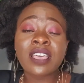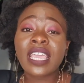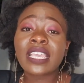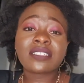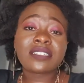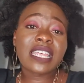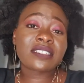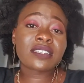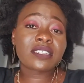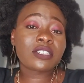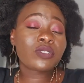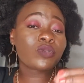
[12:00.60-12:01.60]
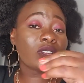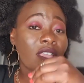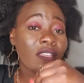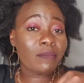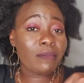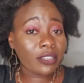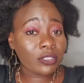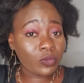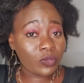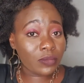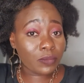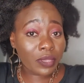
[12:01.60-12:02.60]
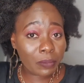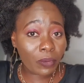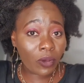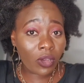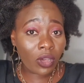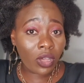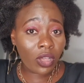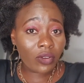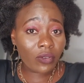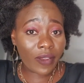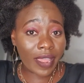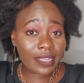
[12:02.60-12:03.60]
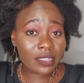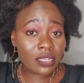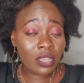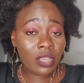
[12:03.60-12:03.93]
he doesn't need to give back to his people, right?